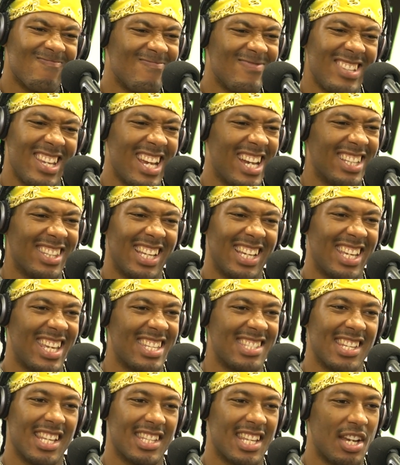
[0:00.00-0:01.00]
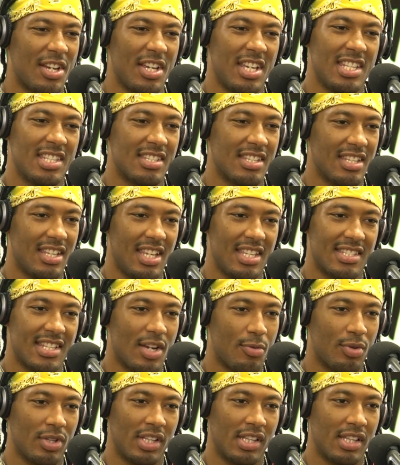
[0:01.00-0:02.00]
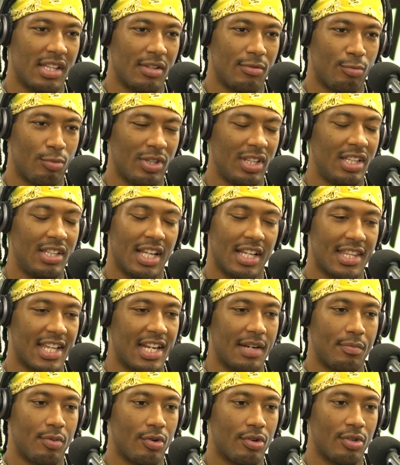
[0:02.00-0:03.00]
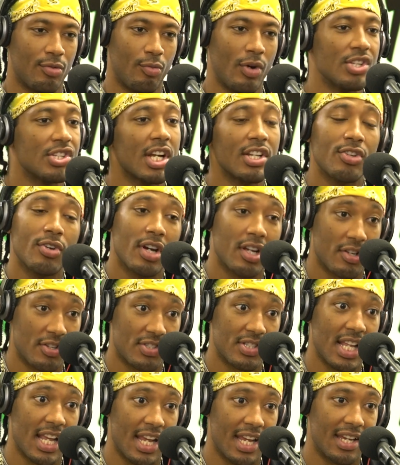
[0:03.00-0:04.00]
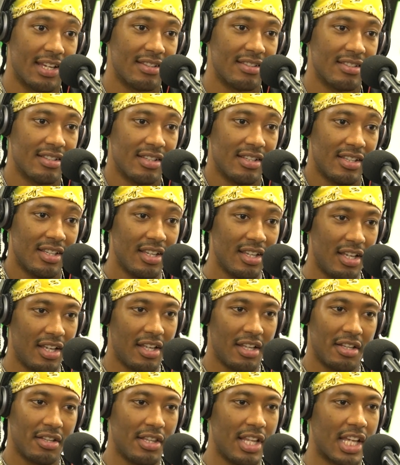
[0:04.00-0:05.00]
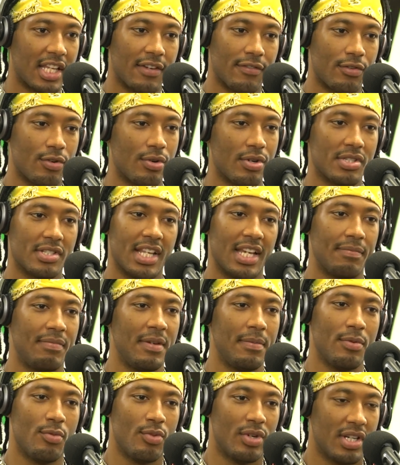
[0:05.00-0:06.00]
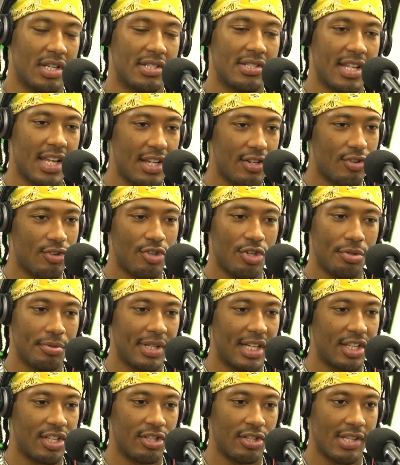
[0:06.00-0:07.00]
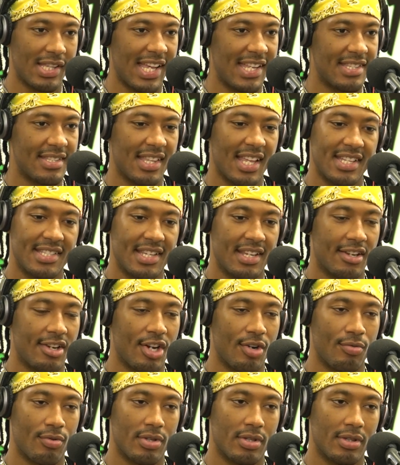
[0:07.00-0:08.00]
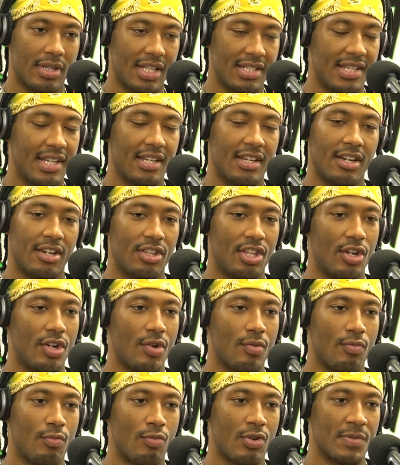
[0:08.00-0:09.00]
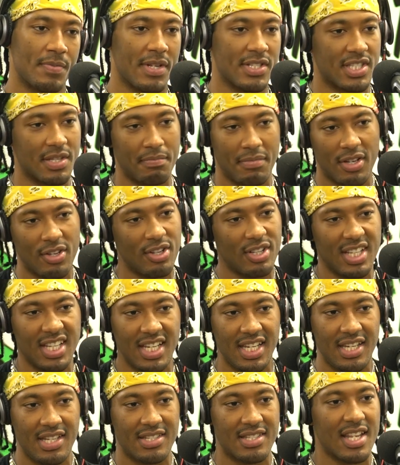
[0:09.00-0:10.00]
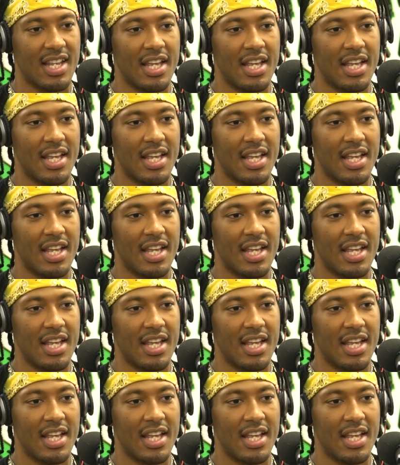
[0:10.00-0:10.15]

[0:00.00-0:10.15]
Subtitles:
Yeah, like it's not really not that important, which I do understand. Like, of course, like people want to stay home, like like take care of their responsibilities.